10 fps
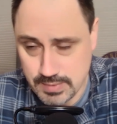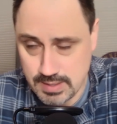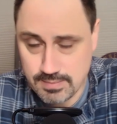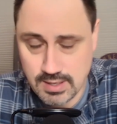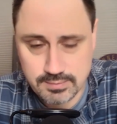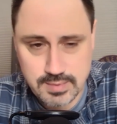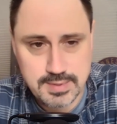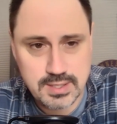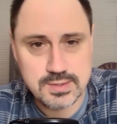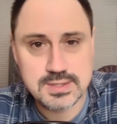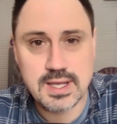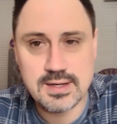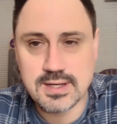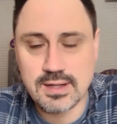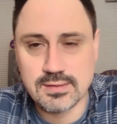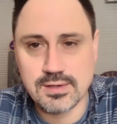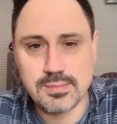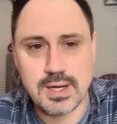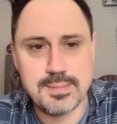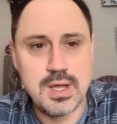Maybe hell, maybe he goes ahead of Tyler
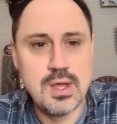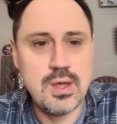Linderbaum.